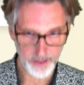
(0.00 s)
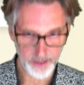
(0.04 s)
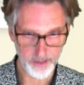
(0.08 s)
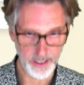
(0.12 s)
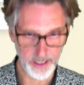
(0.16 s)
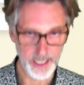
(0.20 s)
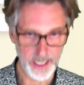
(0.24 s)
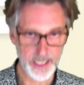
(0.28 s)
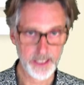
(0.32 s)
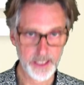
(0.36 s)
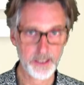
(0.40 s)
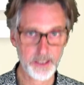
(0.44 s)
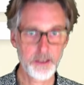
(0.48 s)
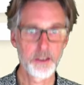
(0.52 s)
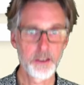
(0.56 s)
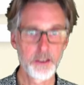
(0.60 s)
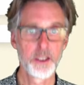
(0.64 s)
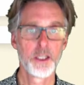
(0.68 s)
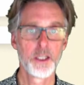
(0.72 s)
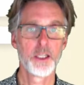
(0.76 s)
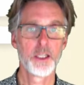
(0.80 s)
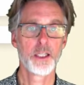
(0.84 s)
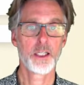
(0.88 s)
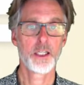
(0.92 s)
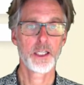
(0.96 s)
then
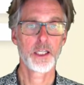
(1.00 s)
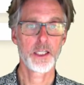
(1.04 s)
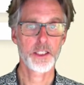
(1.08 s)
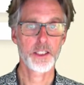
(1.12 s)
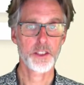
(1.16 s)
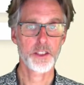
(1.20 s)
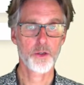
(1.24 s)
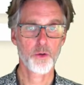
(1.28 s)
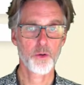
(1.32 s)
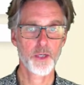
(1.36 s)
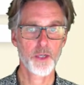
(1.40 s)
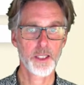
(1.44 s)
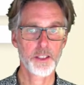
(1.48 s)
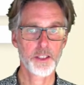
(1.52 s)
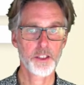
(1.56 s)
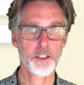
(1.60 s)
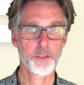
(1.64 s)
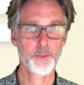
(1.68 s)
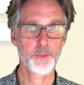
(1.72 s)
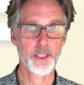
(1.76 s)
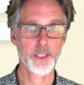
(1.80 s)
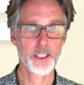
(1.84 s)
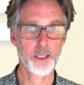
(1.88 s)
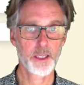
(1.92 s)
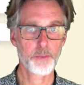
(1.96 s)
is going to
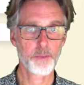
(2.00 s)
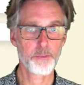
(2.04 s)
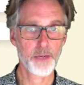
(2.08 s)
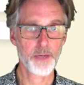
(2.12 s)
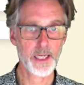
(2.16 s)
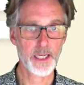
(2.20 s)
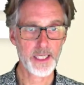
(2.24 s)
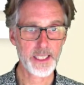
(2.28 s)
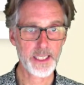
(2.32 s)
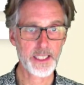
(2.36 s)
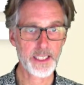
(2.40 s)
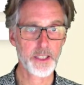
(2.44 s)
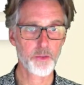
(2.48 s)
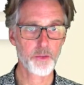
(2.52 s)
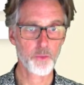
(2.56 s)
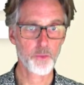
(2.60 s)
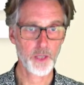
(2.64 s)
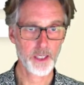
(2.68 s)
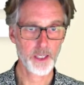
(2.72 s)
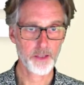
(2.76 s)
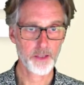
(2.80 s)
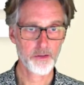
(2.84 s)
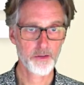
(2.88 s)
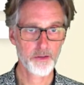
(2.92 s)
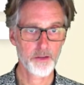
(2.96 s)
be combined
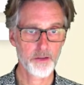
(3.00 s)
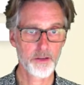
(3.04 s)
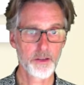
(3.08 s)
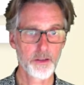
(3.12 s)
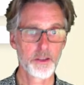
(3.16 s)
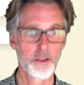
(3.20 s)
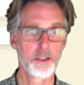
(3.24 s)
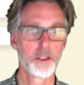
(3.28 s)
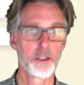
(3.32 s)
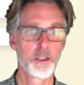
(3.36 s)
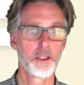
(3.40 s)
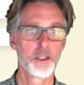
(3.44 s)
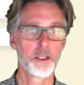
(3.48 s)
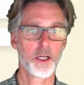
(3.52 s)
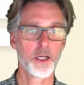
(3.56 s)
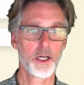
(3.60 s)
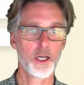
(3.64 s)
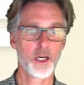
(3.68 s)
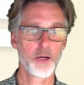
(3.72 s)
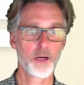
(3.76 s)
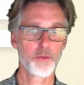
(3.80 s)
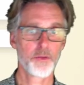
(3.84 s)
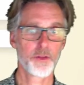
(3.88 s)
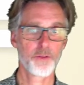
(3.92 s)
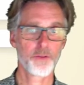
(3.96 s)
with
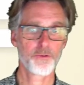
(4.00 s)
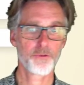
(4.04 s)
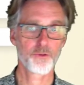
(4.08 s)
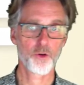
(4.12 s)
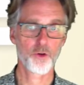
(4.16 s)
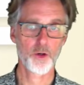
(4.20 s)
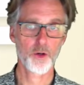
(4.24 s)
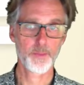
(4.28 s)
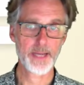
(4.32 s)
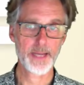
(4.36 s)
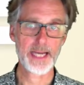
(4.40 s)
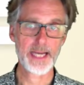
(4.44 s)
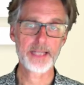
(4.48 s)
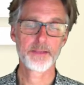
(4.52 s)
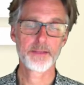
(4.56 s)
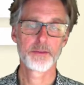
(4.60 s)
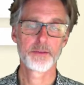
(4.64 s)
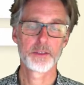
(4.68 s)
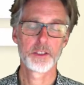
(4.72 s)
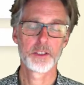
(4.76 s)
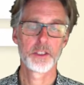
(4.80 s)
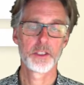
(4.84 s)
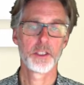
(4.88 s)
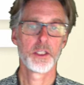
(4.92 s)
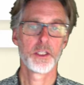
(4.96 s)
the format.
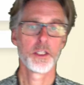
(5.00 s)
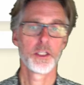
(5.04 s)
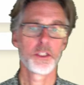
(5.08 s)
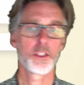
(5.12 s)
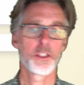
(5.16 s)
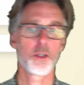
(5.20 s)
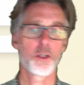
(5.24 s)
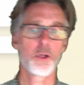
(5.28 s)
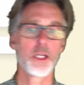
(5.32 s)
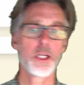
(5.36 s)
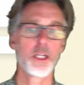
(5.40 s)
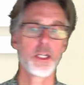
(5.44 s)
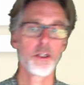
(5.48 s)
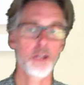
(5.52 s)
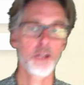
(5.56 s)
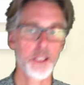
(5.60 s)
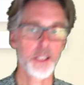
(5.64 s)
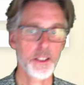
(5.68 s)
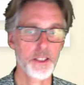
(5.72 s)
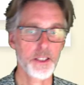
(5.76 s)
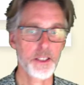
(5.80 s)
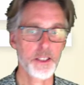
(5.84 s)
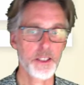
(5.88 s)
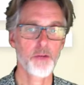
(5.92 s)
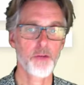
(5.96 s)
So here,
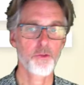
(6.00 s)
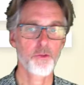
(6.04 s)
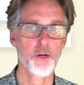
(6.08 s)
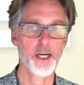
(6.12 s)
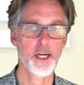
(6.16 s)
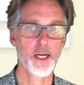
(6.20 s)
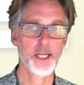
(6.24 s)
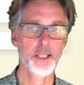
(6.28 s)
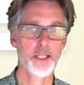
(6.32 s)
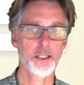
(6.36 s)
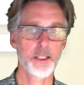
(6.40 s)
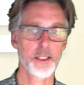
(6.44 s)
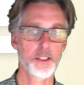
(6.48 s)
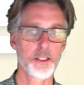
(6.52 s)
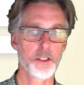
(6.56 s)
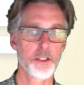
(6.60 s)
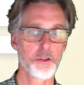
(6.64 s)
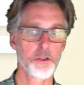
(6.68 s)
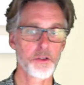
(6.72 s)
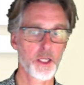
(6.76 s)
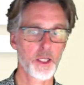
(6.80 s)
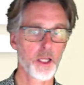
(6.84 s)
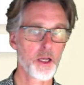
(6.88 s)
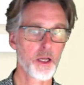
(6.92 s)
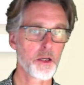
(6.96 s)
instead of writing this
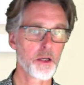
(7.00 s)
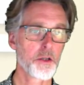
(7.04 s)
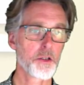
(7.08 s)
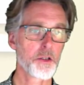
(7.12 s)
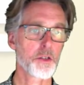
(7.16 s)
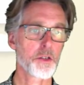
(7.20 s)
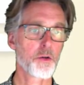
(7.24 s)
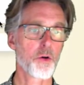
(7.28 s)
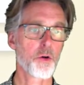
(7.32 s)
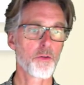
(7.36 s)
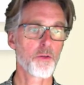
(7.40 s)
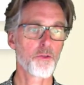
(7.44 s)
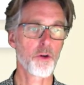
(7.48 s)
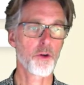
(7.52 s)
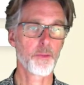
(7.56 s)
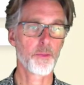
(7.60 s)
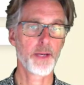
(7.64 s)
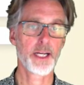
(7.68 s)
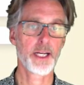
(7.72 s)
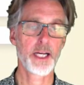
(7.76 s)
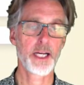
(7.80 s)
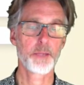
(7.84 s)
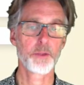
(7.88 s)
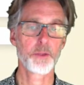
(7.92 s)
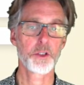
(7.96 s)
using the underscore format,
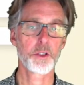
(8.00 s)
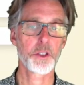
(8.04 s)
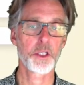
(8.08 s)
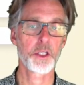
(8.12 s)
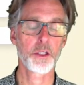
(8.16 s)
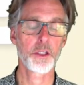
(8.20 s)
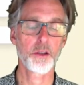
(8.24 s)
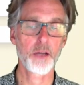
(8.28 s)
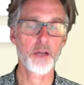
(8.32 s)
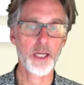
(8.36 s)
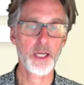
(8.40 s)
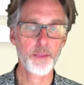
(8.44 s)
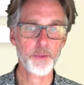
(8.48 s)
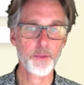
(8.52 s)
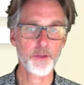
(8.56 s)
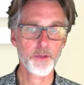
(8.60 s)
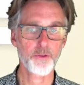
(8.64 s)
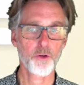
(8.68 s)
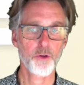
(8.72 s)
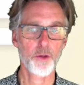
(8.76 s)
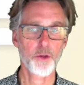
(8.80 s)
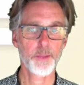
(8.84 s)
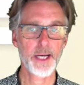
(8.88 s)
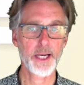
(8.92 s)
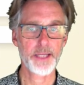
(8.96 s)
I'm using the lambda
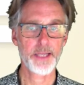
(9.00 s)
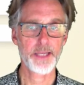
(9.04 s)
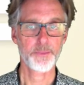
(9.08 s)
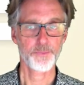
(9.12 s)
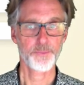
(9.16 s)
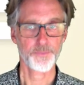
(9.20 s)
format.